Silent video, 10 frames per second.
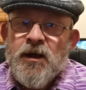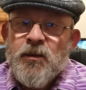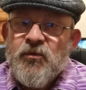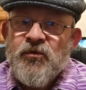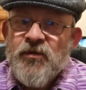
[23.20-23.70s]

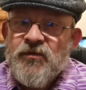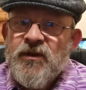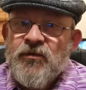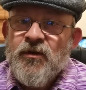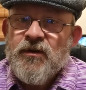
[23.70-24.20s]
I am
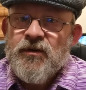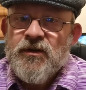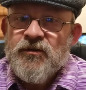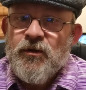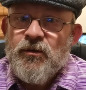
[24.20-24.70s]
55
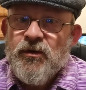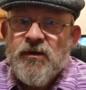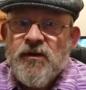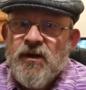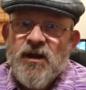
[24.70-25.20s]
years
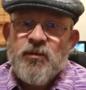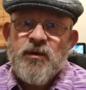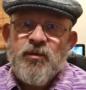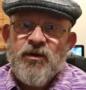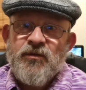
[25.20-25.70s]
old.
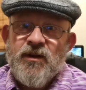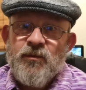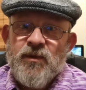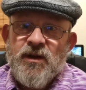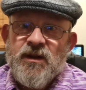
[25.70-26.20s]
Happy
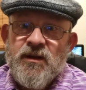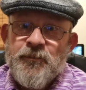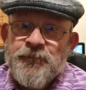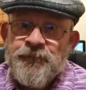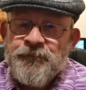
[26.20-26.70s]
birthday, me.
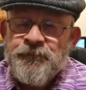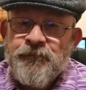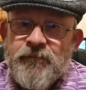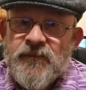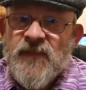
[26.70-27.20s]

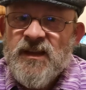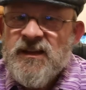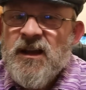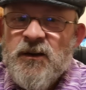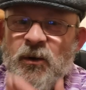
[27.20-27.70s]

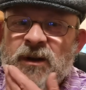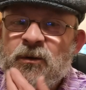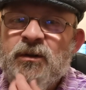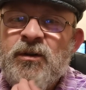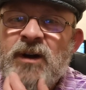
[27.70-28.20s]
Yeah, I know I
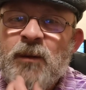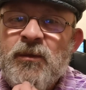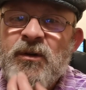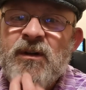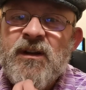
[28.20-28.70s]
look
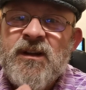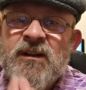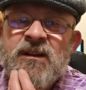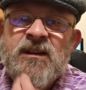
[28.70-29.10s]
crap, don't I?